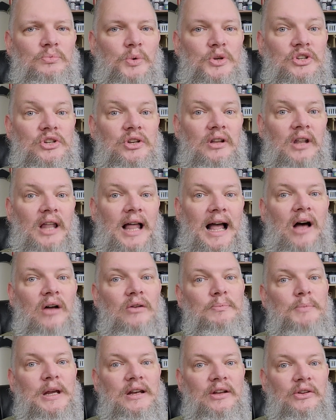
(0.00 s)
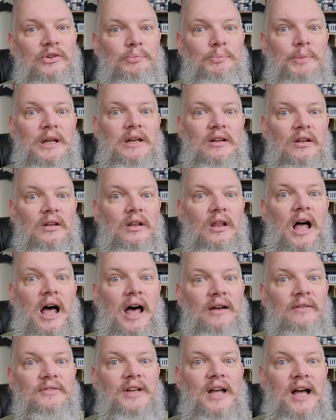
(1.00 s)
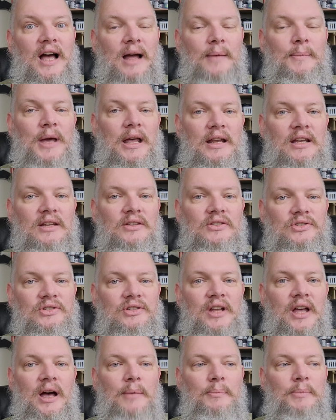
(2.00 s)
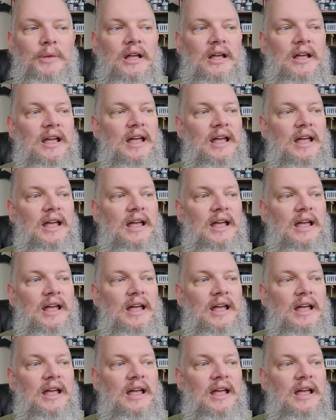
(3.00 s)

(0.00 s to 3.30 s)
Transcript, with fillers: which allowed me to spend a lot of time at each step.